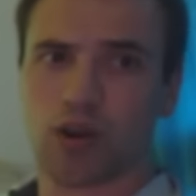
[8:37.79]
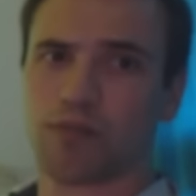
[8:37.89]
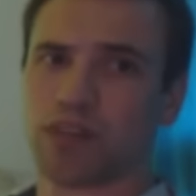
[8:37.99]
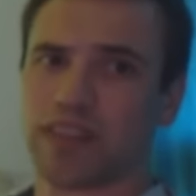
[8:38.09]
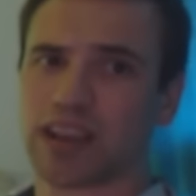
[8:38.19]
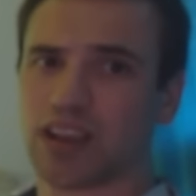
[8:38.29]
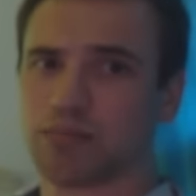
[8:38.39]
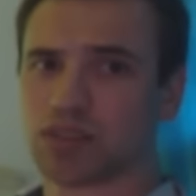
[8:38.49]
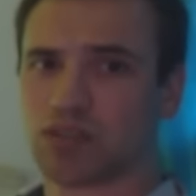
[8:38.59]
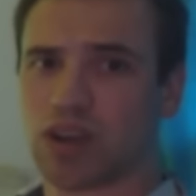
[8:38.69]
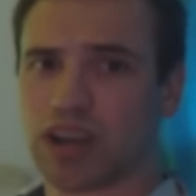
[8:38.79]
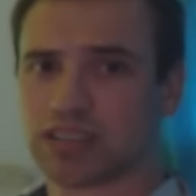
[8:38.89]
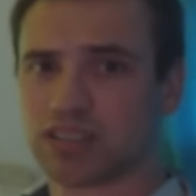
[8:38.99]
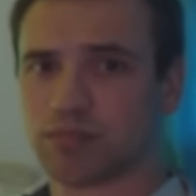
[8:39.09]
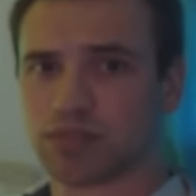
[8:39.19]
Hopefully that comes
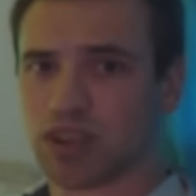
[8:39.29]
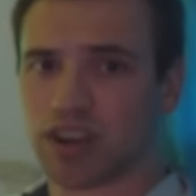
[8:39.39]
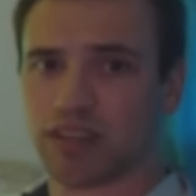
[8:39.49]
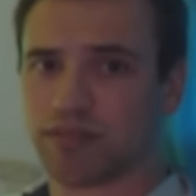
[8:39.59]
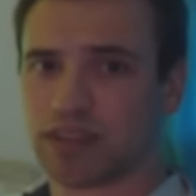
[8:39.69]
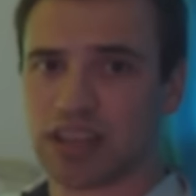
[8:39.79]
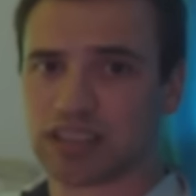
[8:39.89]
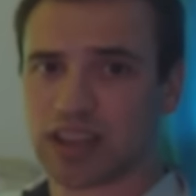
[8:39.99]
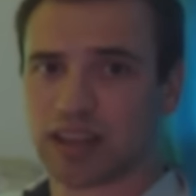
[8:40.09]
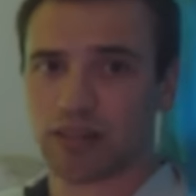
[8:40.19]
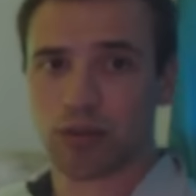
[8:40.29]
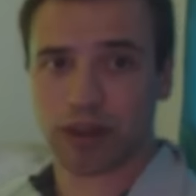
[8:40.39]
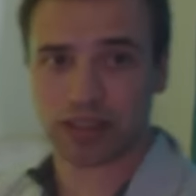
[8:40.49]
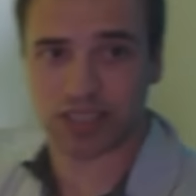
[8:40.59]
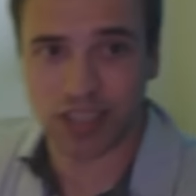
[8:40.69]
across. I'm sorry if it doesn't. I don't
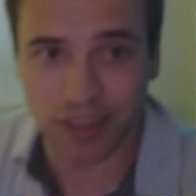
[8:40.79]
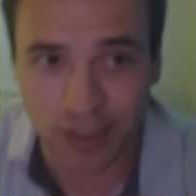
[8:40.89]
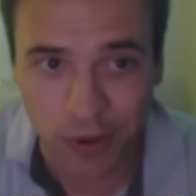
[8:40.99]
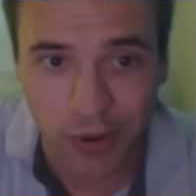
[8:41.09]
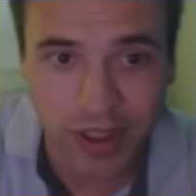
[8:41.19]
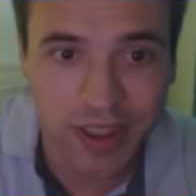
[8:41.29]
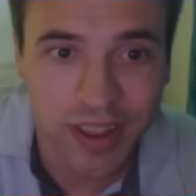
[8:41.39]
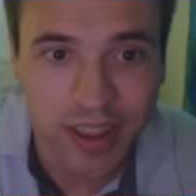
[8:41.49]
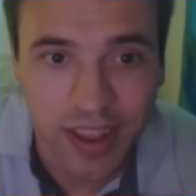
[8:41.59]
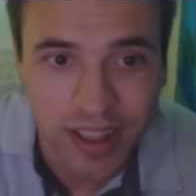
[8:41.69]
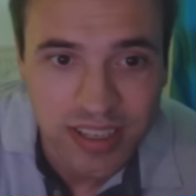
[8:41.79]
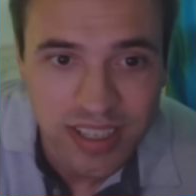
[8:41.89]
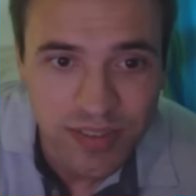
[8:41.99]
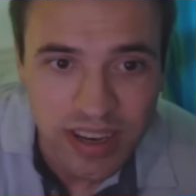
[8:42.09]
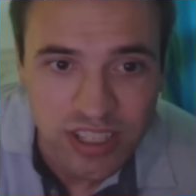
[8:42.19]
know what else to do.
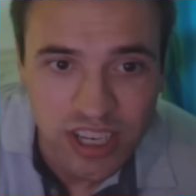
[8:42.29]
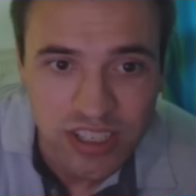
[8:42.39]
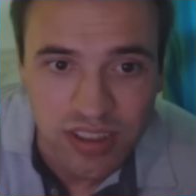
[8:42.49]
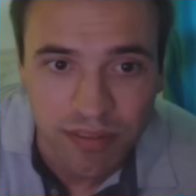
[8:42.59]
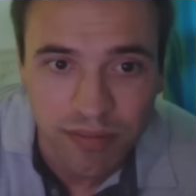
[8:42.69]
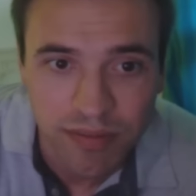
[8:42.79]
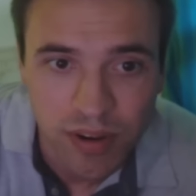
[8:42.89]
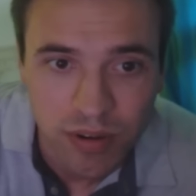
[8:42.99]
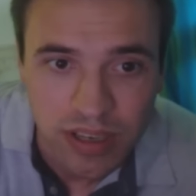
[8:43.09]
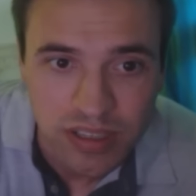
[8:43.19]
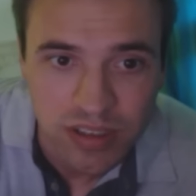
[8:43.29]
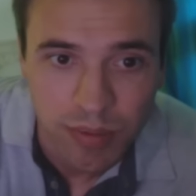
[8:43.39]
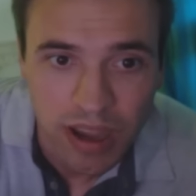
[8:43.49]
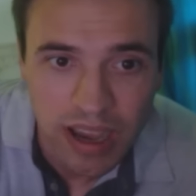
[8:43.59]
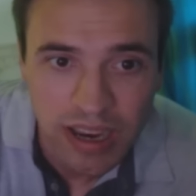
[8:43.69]
Let's see if I can change the focus
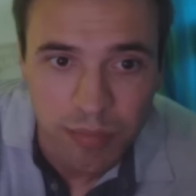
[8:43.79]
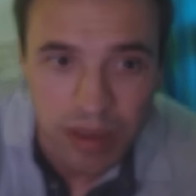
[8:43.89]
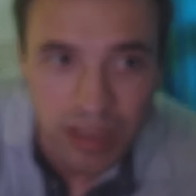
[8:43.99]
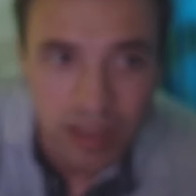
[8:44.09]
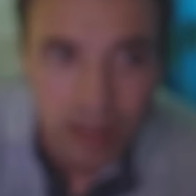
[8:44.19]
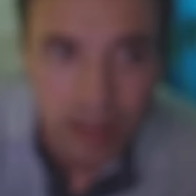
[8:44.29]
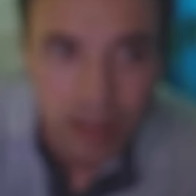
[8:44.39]
to behind me.